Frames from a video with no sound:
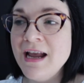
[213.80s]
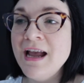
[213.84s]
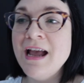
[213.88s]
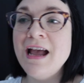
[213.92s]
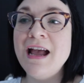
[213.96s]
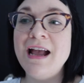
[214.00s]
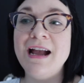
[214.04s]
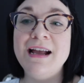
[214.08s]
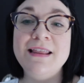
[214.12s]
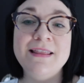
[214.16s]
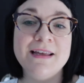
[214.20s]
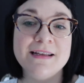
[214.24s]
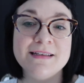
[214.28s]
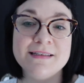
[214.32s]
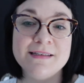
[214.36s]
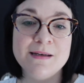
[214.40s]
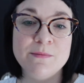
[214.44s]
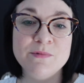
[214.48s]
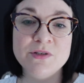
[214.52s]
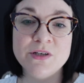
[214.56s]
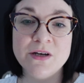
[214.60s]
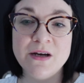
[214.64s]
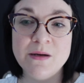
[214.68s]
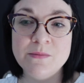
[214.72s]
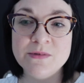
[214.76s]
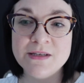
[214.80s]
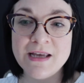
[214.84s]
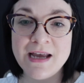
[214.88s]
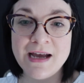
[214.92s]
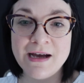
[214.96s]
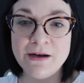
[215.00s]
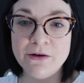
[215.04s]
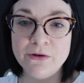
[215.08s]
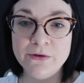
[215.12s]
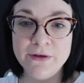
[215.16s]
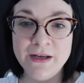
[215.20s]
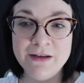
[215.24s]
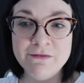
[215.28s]
And that's sometimes
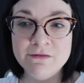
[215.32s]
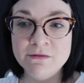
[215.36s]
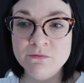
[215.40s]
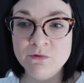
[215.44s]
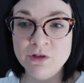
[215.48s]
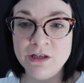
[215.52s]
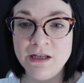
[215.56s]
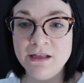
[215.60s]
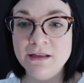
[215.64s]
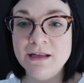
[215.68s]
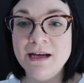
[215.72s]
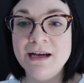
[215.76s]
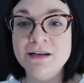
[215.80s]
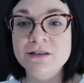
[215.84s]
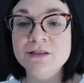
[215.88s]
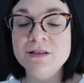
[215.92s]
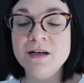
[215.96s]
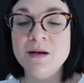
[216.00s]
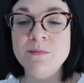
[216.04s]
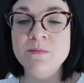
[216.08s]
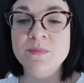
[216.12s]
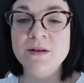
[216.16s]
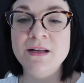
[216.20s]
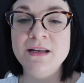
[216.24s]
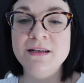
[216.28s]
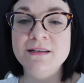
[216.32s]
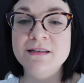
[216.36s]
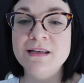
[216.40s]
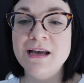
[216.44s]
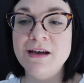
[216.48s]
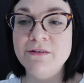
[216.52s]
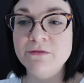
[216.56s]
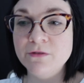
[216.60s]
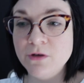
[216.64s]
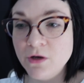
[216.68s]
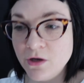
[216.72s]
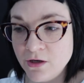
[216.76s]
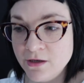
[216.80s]
how even really large companies
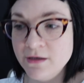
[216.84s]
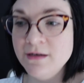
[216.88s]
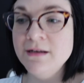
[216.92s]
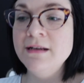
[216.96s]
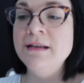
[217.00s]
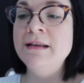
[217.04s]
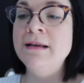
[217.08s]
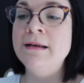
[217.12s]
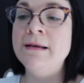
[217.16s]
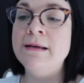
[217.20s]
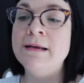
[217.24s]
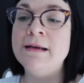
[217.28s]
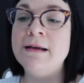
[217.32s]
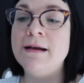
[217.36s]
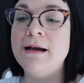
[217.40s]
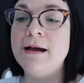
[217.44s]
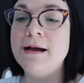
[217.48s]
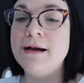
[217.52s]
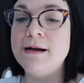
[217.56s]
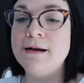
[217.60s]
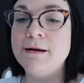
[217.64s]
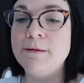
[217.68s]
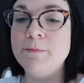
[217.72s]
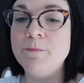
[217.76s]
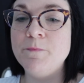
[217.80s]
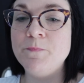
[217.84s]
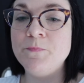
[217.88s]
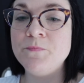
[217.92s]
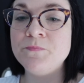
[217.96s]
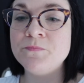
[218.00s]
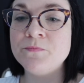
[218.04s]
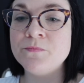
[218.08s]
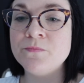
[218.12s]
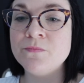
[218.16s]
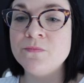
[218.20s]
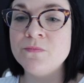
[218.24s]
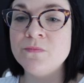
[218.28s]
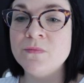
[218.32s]
have got
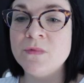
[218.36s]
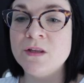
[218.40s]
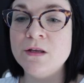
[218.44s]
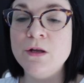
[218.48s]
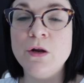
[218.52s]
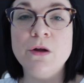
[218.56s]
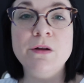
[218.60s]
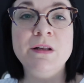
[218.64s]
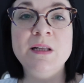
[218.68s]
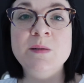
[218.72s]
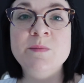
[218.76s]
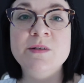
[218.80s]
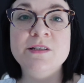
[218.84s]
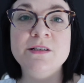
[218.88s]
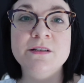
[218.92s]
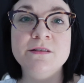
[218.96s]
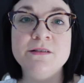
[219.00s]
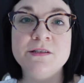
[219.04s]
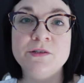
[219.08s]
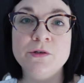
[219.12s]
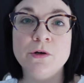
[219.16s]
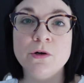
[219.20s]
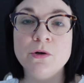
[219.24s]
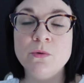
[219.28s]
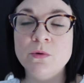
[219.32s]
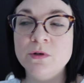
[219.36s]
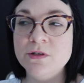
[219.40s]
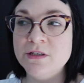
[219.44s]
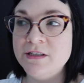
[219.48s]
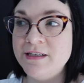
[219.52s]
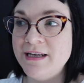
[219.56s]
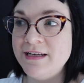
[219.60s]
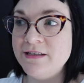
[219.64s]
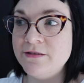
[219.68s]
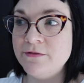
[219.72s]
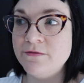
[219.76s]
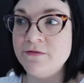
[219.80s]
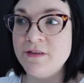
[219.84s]
you know, limited stock
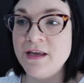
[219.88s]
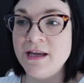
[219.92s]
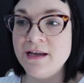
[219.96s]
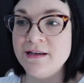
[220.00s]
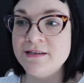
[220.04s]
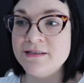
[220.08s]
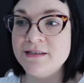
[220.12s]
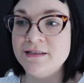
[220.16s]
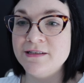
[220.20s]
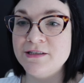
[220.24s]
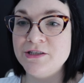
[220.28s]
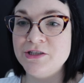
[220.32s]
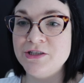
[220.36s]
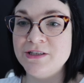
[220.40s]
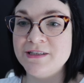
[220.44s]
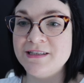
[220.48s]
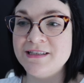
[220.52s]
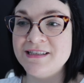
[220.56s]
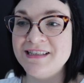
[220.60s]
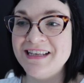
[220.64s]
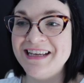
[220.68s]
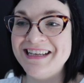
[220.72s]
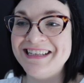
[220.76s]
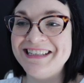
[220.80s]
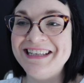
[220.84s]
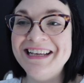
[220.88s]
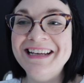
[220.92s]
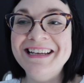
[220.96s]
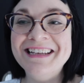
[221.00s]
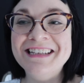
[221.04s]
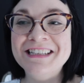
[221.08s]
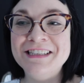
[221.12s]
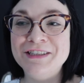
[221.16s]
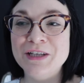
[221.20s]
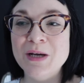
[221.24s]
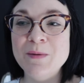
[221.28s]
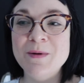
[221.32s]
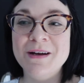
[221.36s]
quantities of things. It's just there's
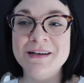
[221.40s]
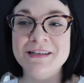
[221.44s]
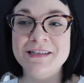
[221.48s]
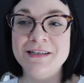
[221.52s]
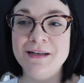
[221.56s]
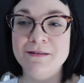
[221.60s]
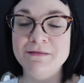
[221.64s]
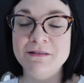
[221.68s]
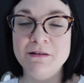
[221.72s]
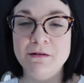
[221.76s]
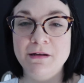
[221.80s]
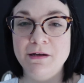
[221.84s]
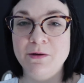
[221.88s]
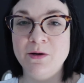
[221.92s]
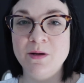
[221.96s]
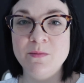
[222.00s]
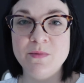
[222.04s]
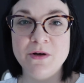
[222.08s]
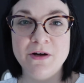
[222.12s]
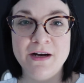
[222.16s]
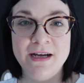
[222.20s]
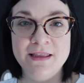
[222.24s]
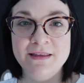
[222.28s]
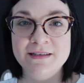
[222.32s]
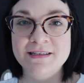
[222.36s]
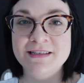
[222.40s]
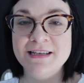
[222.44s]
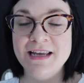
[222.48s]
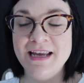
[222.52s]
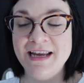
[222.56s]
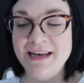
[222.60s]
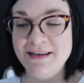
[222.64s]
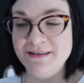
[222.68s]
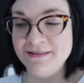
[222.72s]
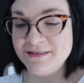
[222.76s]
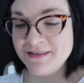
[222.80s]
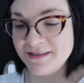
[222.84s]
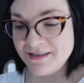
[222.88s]
so much stuff going on behind the
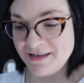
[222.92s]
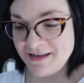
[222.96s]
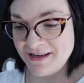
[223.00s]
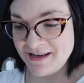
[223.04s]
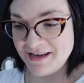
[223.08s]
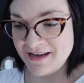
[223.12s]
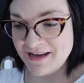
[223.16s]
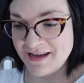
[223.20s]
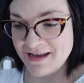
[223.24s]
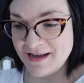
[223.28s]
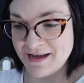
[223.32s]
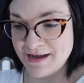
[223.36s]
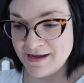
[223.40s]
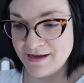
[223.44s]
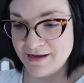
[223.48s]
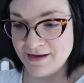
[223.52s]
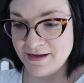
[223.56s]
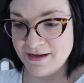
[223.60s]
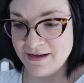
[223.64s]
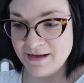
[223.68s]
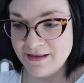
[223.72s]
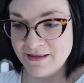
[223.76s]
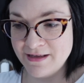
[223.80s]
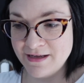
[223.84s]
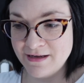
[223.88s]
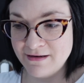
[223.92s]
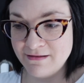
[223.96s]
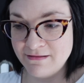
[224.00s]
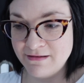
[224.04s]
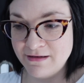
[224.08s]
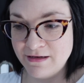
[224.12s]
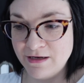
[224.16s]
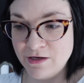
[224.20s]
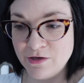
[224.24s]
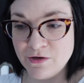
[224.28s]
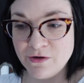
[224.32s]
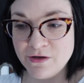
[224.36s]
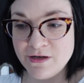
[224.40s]
scenes that,
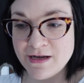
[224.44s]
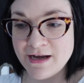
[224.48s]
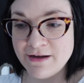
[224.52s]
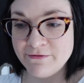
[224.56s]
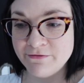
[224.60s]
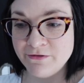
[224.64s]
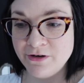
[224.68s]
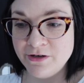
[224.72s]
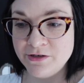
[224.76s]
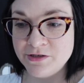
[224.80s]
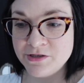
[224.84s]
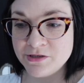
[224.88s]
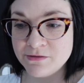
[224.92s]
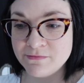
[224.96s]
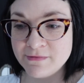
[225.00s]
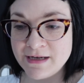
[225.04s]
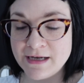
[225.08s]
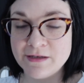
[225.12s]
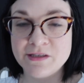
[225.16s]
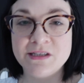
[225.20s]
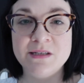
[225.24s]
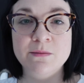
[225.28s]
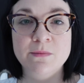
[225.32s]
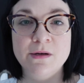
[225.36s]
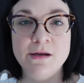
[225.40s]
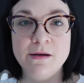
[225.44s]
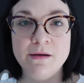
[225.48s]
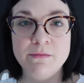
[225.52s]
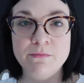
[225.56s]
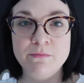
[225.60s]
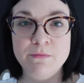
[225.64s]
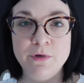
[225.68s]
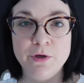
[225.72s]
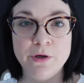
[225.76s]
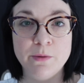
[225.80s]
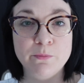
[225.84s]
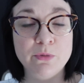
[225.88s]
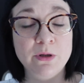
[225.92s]
you know, your average customer,
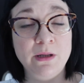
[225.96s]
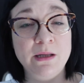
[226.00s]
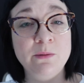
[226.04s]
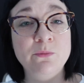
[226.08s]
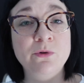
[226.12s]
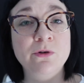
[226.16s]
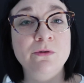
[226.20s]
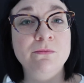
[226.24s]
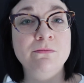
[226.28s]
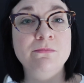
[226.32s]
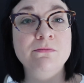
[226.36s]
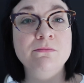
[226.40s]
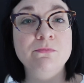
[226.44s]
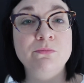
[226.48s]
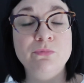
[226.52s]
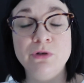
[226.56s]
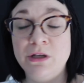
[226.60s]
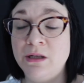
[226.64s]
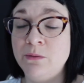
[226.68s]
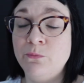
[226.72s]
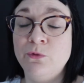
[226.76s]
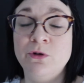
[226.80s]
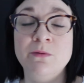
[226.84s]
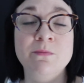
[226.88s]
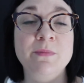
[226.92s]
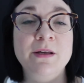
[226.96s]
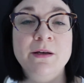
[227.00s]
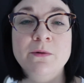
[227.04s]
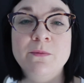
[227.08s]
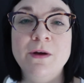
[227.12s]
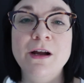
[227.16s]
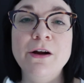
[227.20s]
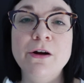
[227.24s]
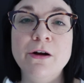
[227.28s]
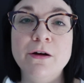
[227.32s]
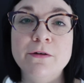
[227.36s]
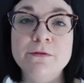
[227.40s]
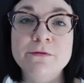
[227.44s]
you know, probably wouldn't be aware of.